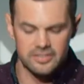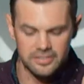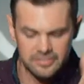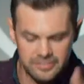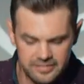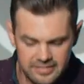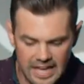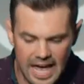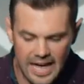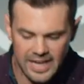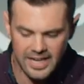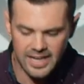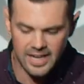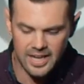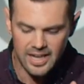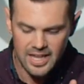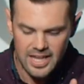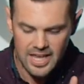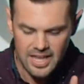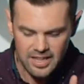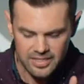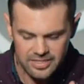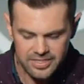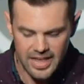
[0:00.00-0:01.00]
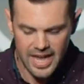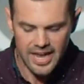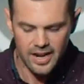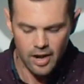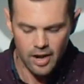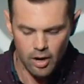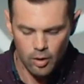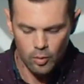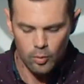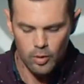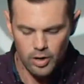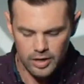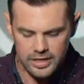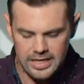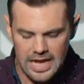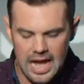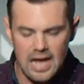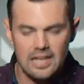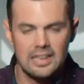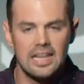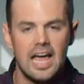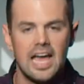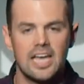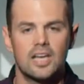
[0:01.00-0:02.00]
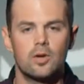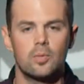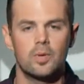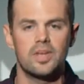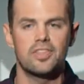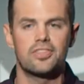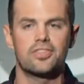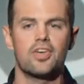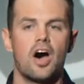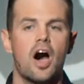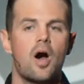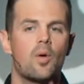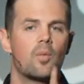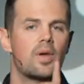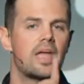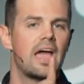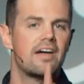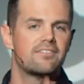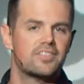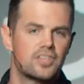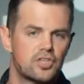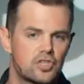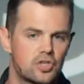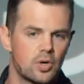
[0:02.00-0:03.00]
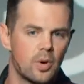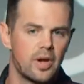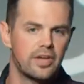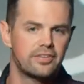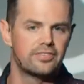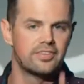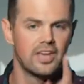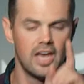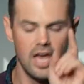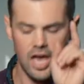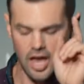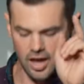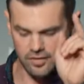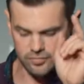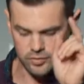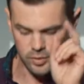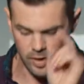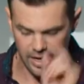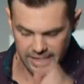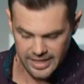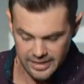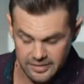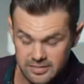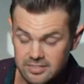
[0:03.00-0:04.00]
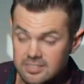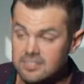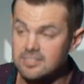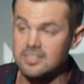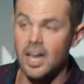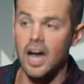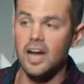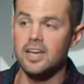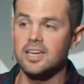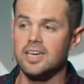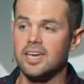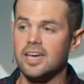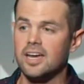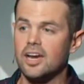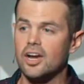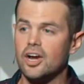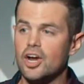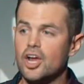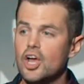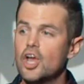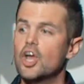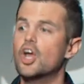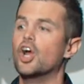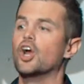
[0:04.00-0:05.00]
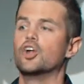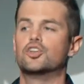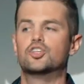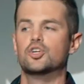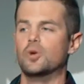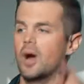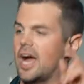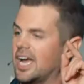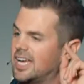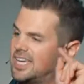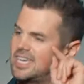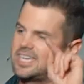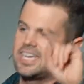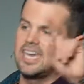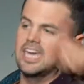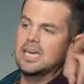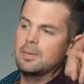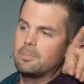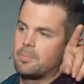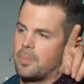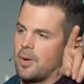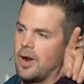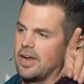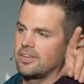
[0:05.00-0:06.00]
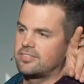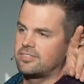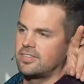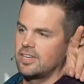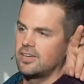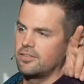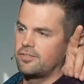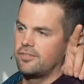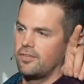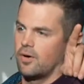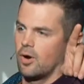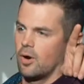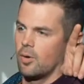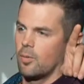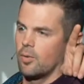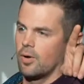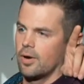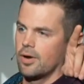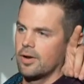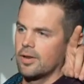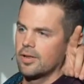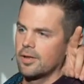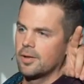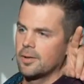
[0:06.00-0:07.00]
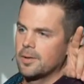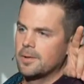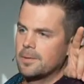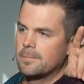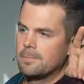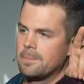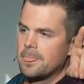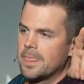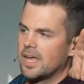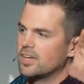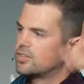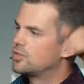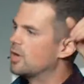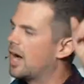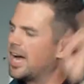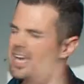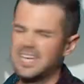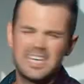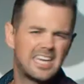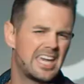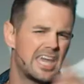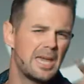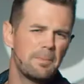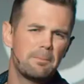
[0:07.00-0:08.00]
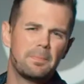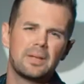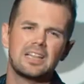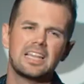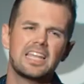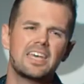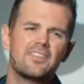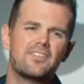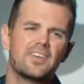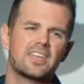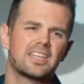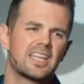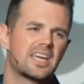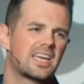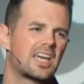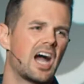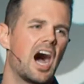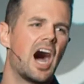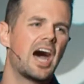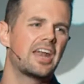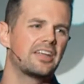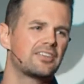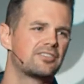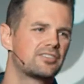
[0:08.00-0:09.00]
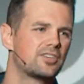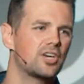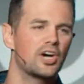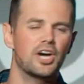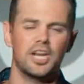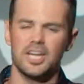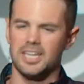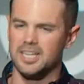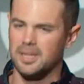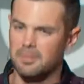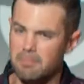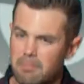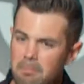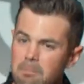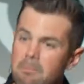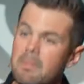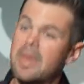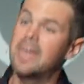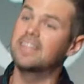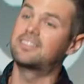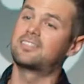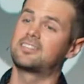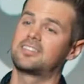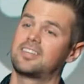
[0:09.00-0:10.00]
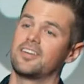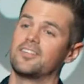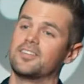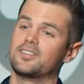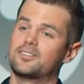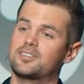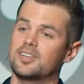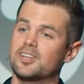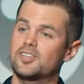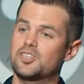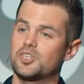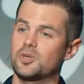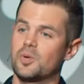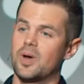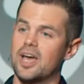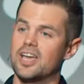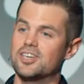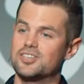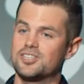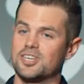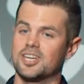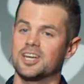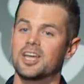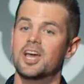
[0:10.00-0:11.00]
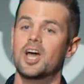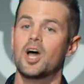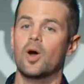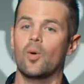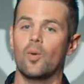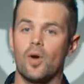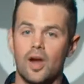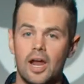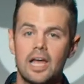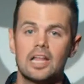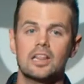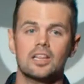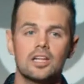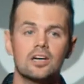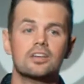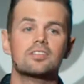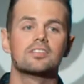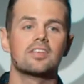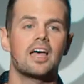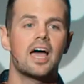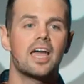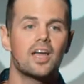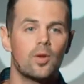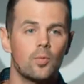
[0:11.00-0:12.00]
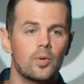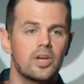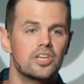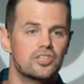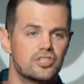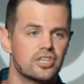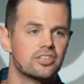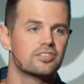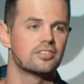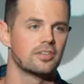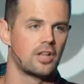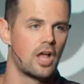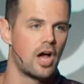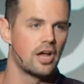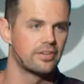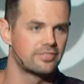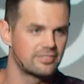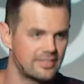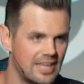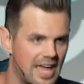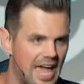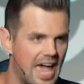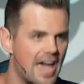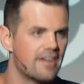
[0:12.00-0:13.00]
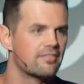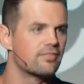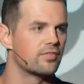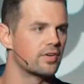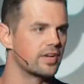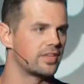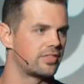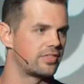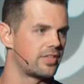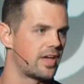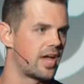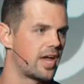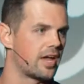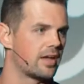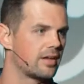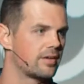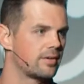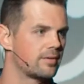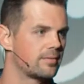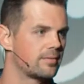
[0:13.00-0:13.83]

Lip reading: and the second they don't work out like we thought, we have the choice of, do I get stuck here or do I keep pressing forward? Do I keep believing that God is good in the midst of a situation where it looks like we just lost everything?